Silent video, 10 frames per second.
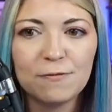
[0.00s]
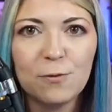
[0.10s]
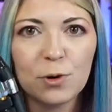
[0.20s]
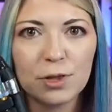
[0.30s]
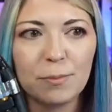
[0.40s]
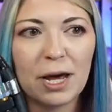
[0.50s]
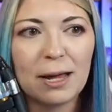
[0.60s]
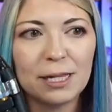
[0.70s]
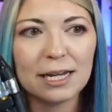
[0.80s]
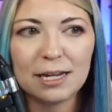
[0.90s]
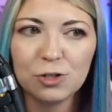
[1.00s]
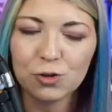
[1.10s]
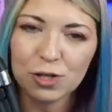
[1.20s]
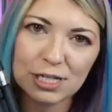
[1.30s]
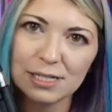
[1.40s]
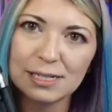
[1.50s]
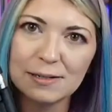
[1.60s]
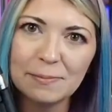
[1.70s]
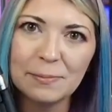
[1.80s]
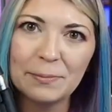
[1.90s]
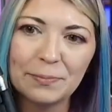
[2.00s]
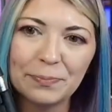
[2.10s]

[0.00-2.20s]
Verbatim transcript: out for the public interest?